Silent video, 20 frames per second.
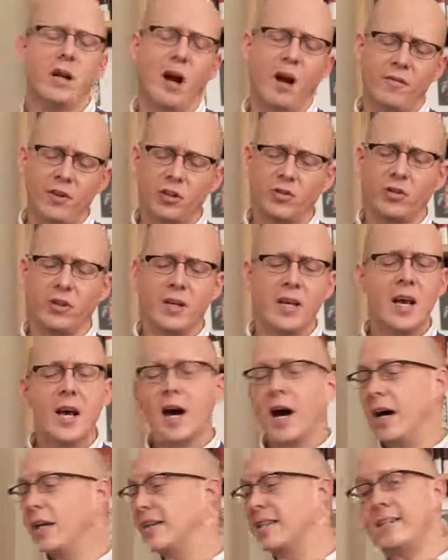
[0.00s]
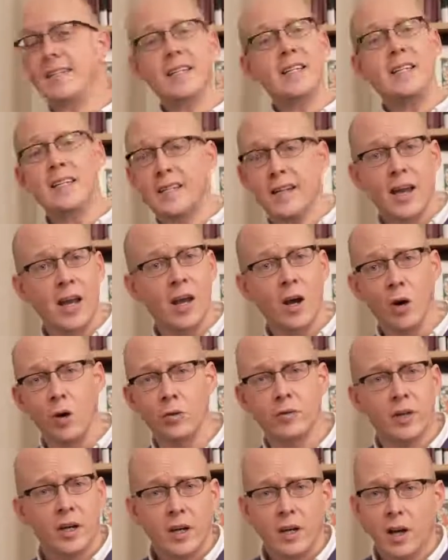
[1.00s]
Obviously, a
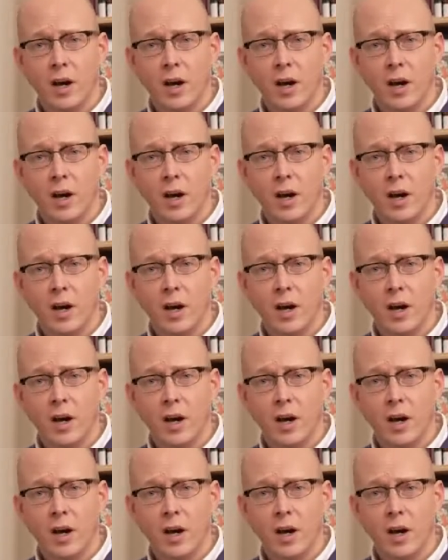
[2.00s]
detailed